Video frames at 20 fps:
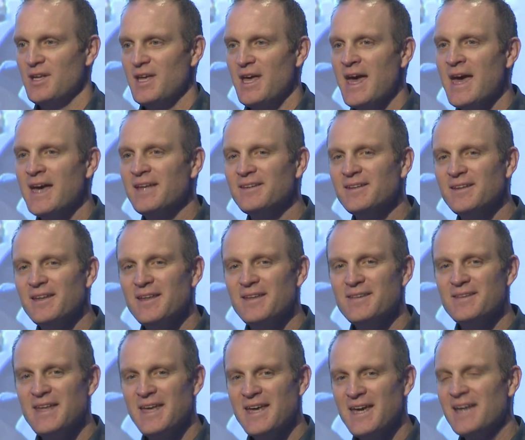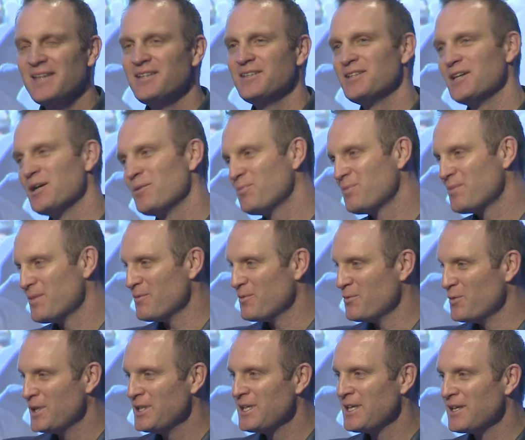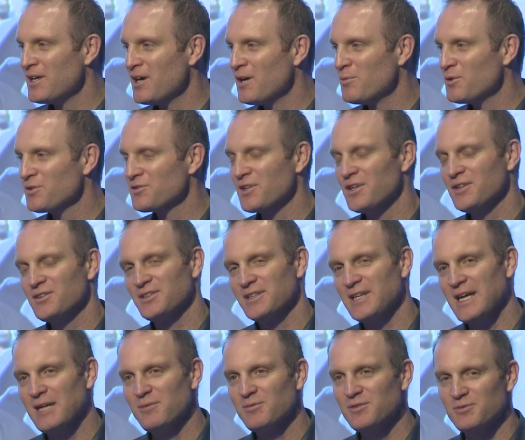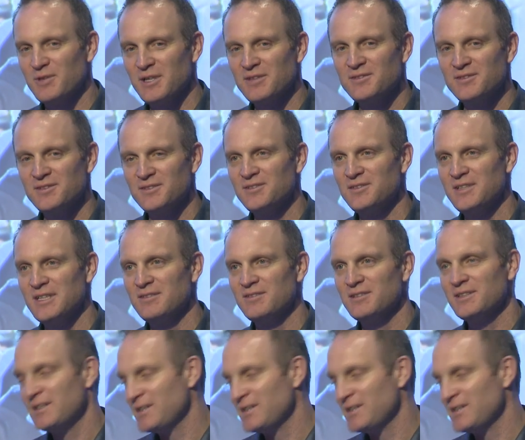And they ended up winning almost all their games the rest of the season,